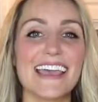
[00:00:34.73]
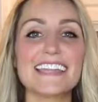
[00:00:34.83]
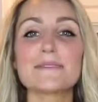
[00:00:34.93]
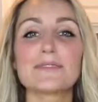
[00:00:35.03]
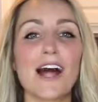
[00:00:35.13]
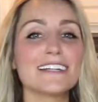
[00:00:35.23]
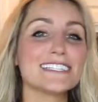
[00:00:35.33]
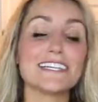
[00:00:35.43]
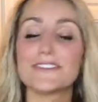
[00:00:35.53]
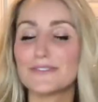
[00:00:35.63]
In a
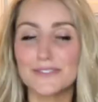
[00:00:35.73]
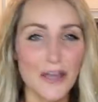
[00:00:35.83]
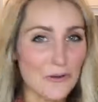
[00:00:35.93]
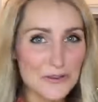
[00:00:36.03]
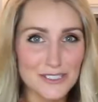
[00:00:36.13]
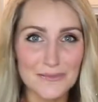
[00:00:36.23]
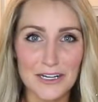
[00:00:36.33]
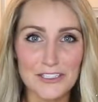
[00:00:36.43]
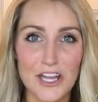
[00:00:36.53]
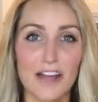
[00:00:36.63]
blondie, you don't use
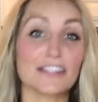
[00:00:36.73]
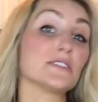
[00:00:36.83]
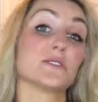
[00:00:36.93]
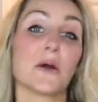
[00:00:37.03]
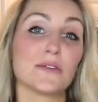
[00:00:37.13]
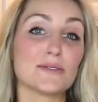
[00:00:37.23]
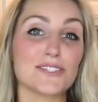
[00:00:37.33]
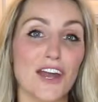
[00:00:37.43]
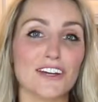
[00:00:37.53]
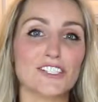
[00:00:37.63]
milk chocolate, you don't use
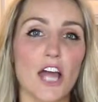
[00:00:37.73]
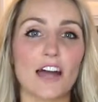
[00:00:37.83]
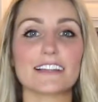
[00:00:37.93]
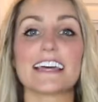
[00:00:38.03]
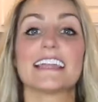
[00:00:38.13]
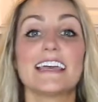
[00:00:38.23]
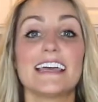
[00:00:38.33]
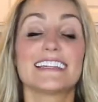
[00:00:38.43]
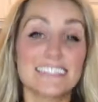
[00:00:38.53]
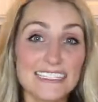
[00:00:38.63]
dark chocolate.
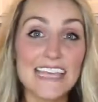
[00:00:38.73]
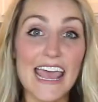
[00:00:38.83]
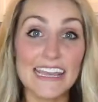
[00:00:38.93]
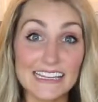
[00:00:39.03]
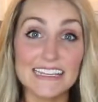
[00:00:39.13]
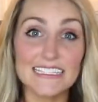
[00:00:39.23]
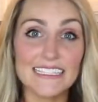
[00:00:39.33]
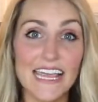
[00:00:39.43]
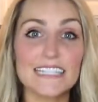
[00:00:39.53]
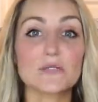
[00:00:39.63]
Today, in this
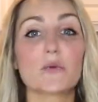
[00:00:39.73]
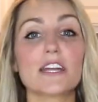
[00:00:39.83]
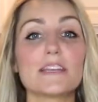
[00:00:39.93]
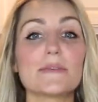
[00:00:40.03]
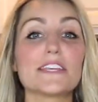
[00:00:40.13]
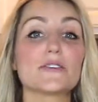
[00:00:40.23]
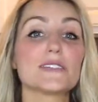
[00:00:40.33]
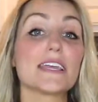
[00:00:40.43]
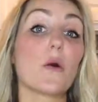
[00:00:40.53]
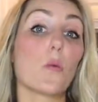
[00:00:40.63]
case, we're gonna be
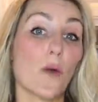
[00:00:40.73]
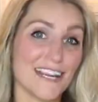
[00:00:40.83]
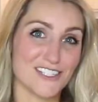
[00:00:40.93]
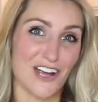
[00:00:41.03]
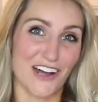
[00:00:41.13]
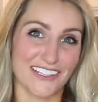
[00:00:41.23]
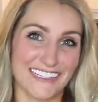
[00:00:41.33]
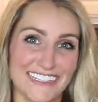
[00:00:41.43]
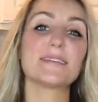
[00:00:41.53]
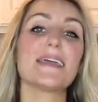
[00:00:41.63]
using white
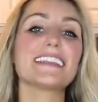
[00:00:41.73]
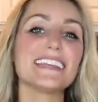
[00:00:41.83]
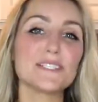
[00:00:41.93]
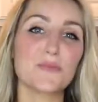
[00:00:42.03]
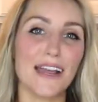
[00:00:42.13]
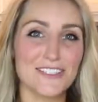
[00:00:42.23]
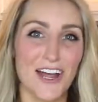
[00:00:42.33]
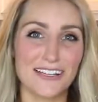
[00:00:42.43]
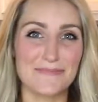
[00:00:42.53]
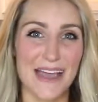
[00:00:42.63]
chocolate. To make these white
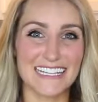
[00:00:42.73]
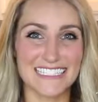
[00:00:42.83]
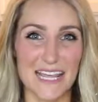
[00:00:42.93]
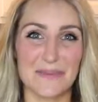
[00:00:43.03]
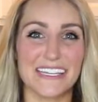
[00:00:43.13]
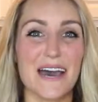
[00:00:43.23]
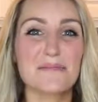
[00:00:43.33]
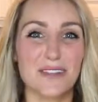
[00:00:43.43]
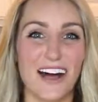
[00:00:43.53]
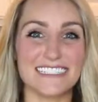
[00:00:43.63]
chocolate macadamia
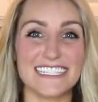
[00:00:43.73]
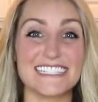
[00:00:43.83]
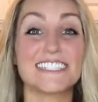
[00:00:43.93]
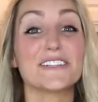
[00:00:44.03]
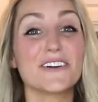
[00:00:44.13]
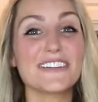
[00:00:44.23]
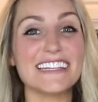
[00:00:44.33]
nut blondies, you'll